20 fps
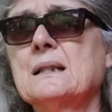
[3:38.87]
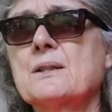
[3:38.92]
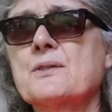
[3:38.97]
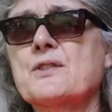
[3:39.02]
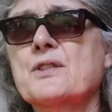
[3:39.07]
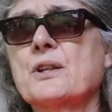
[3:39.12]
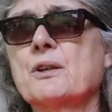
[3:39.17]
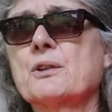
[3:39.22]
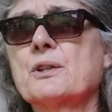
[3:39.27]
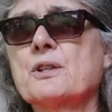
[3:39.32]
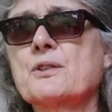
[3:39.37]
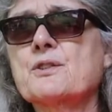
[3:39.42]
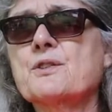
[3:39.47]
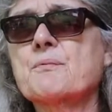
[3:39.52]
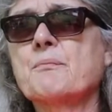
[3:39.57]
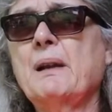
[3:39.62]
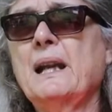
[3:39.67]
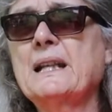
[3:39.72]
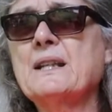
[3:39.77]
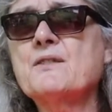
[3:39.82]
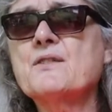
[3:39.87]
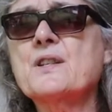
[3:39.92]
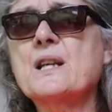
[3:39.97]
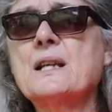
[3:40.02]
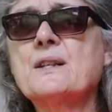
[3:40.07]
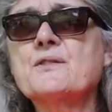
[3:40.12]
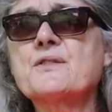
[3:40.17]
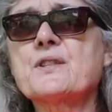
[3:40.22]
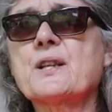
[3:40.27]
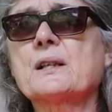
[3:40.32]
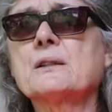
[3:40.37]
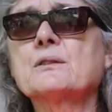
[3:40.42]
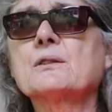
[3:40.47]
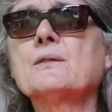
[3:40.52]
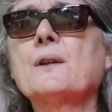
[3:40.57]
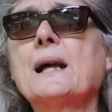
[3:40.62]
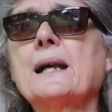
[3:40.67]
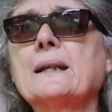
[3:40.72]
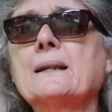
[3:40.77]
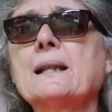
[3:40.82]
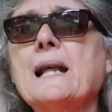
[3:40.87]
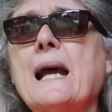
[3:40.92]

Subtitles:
So there's many seeds that are like